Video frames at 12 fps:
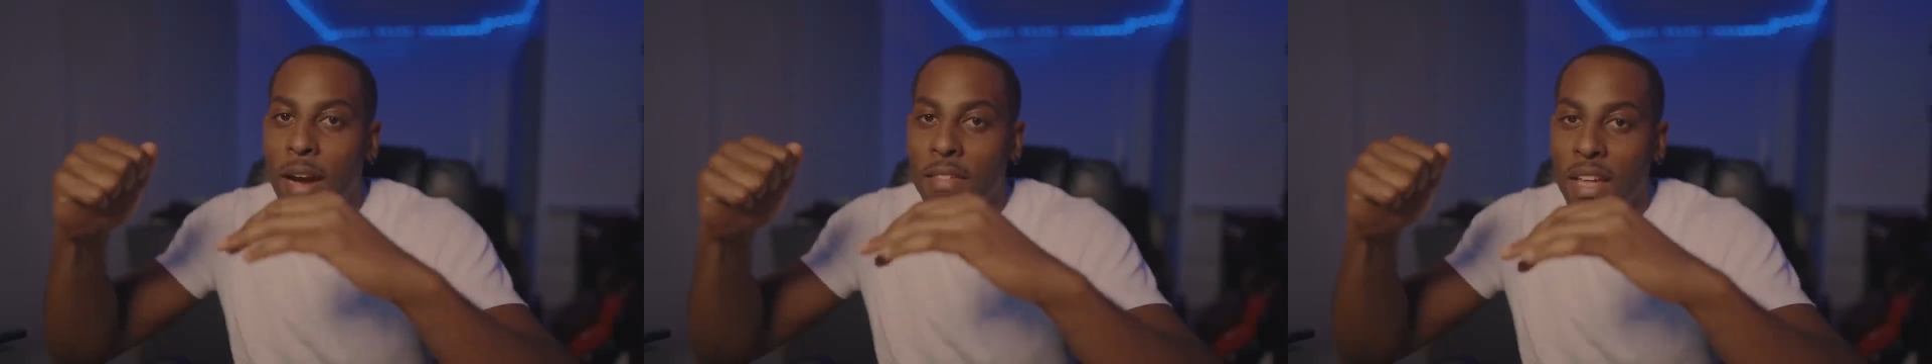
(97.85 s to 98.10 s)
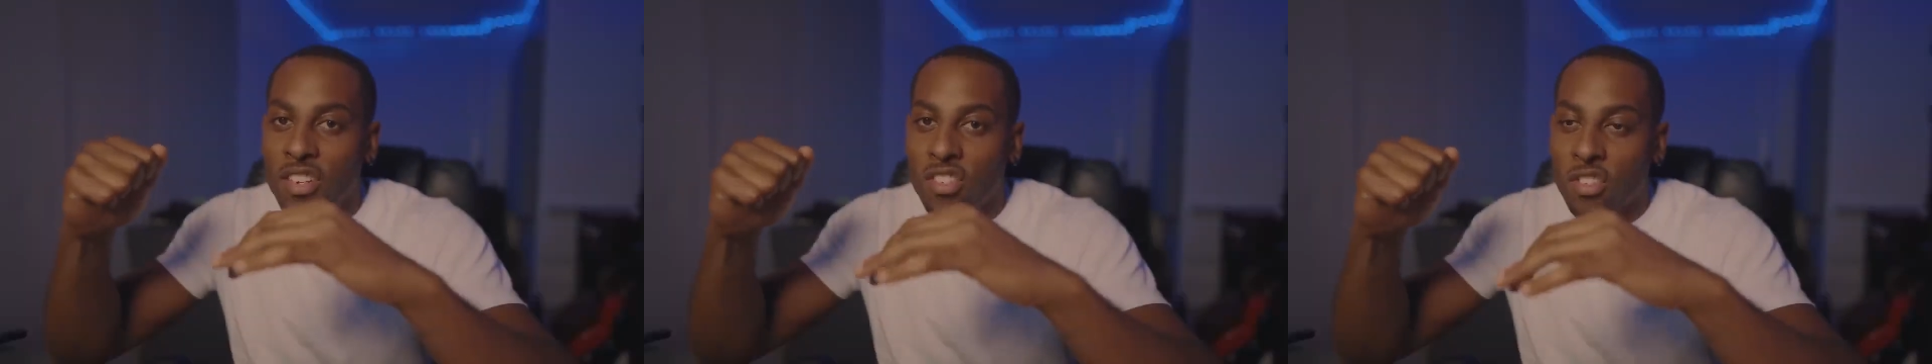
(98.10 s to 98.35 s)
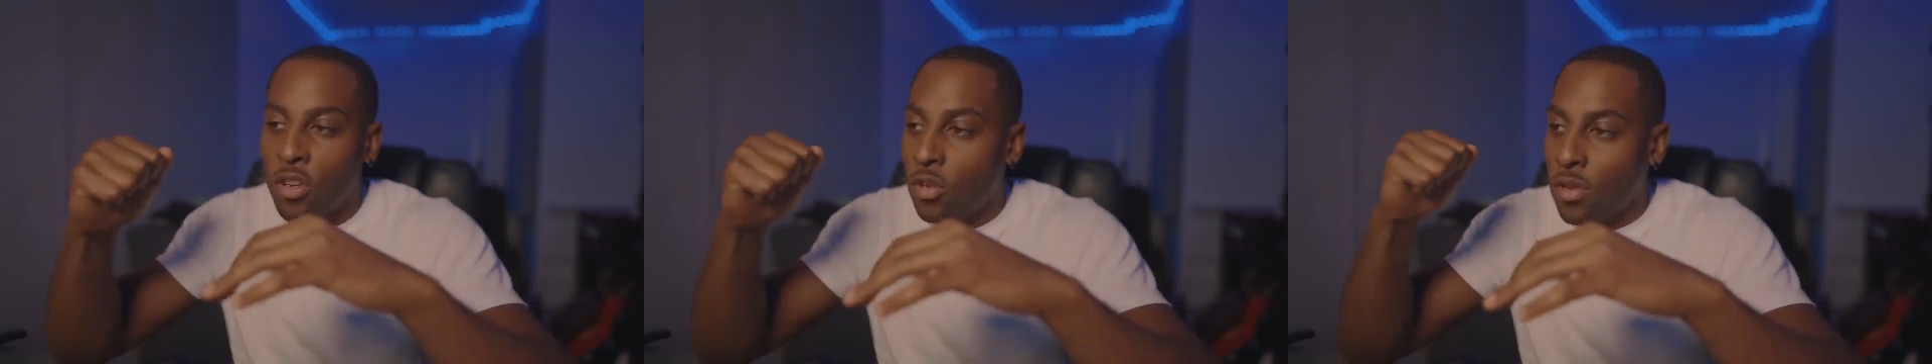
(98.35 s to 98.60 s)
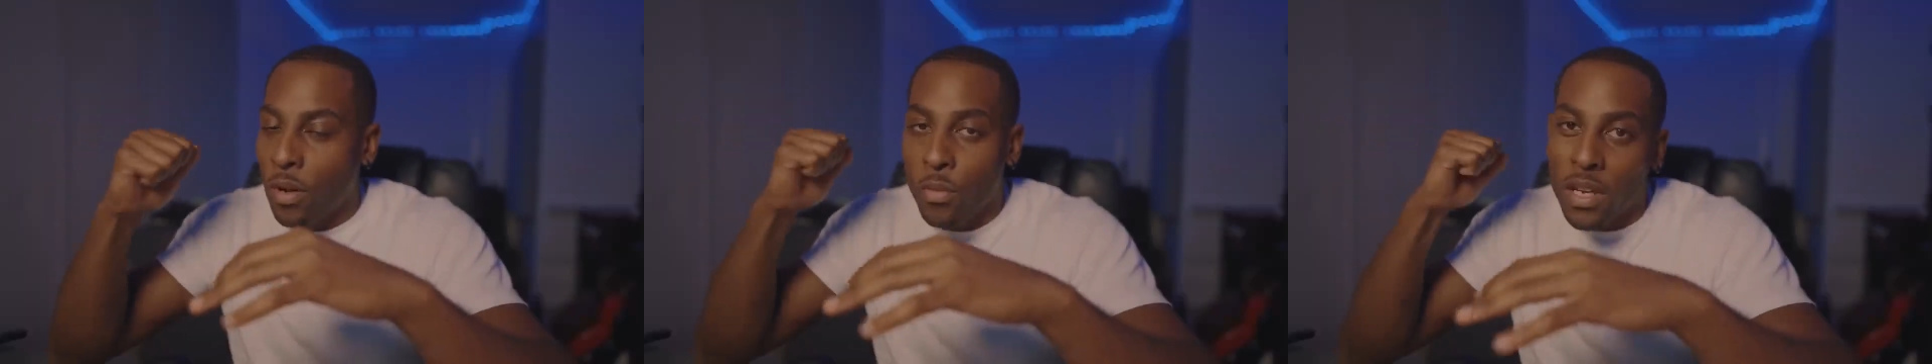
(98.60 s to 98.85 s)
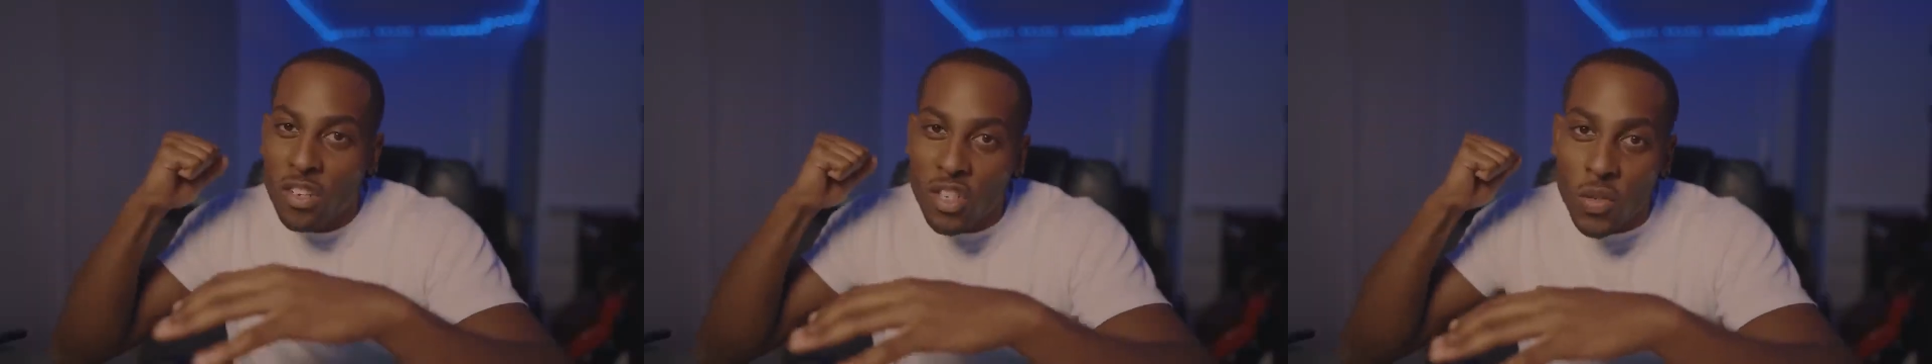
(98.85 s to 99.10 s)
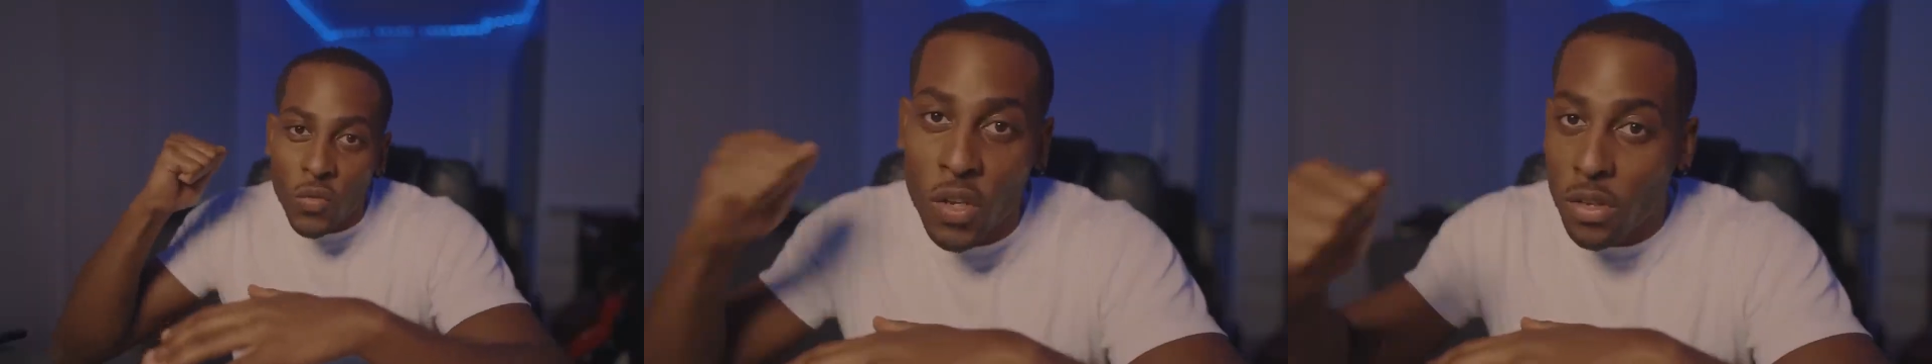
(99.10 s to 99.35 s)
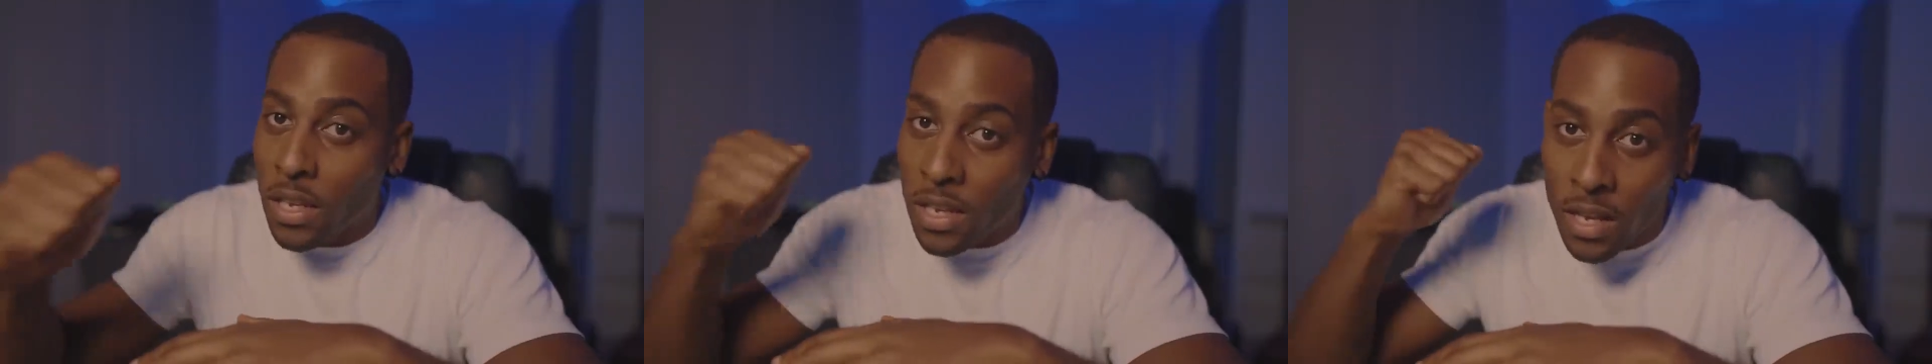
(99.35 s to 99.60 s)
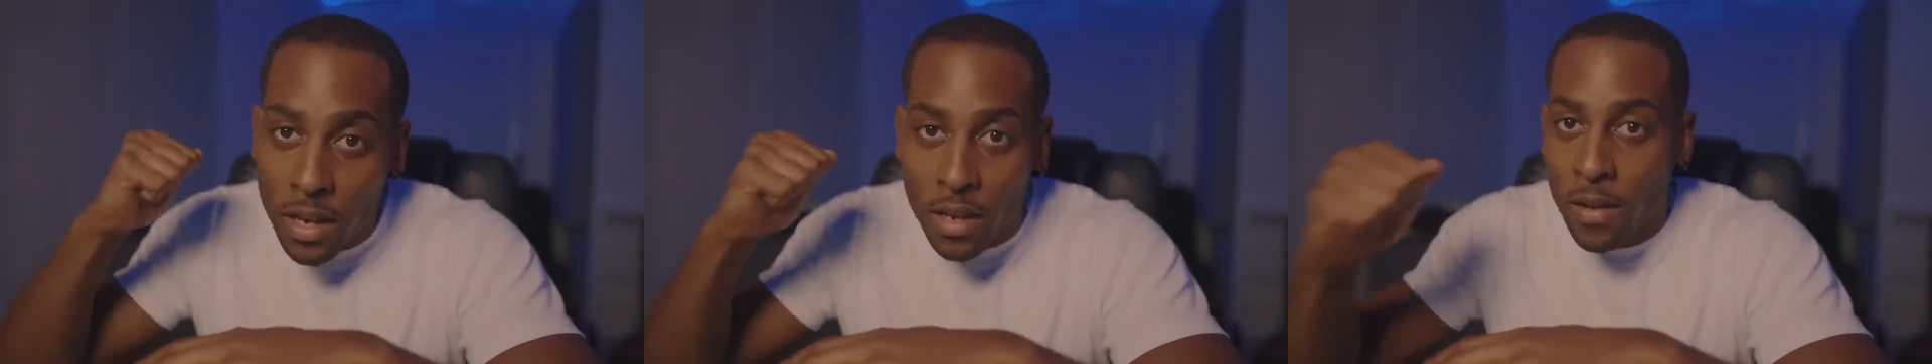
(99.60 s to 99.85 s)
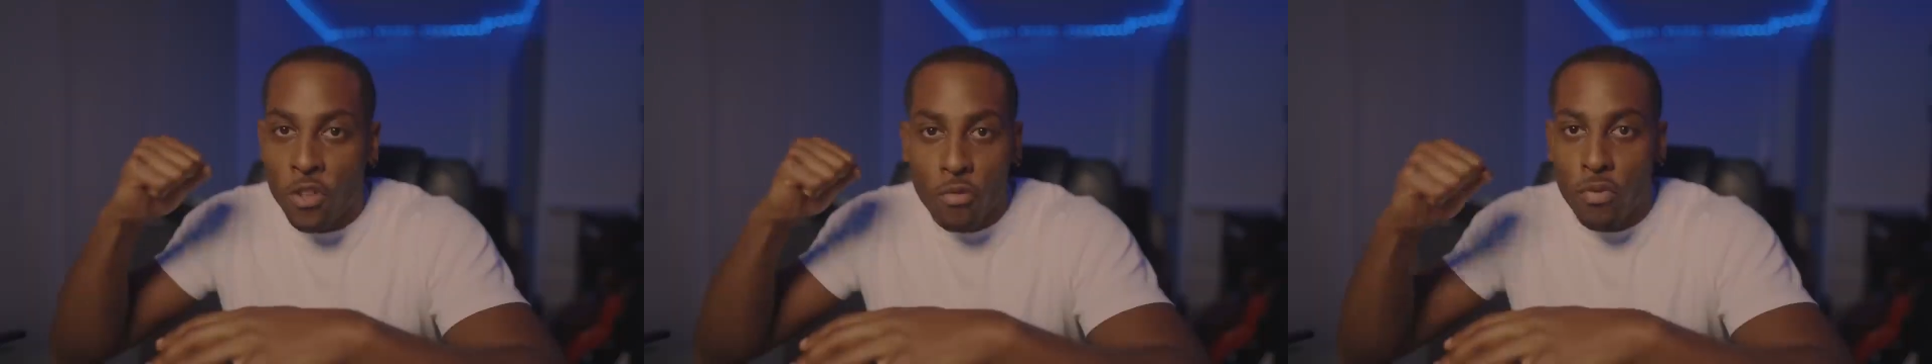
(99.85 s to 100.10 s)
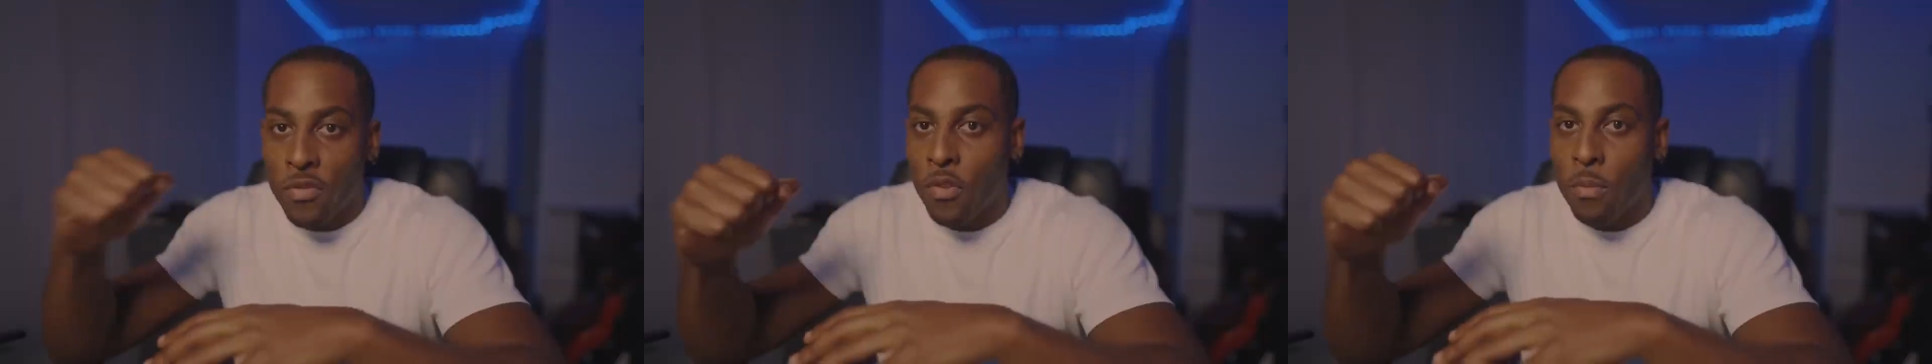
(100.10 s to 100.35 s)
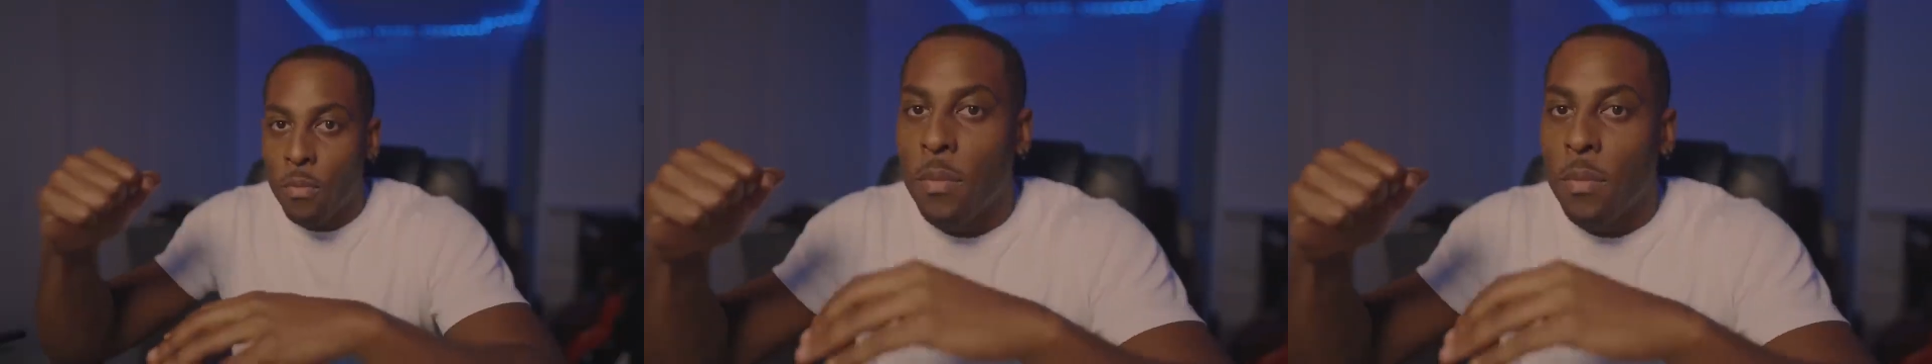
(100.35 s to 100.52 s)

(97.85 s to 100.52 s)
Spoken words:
And that's so that we can just feel the kick for the rhythm,